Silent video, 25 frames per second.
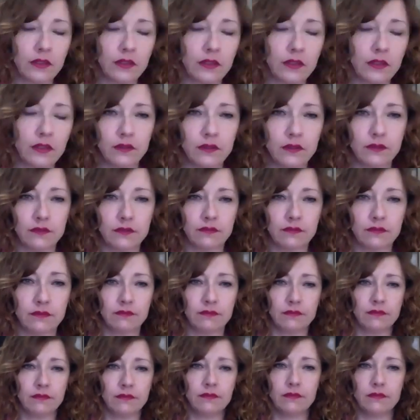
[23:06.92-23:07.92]
freaking
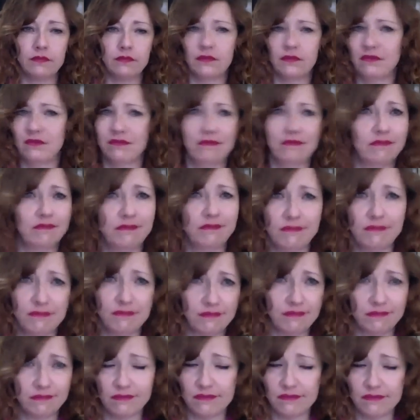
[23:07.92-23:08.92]
way. Are you
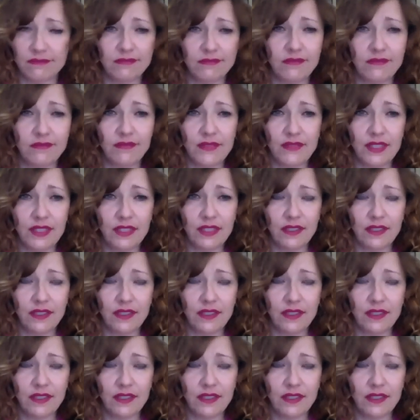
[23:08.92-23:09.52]
kidding me? I mean, it's great. It's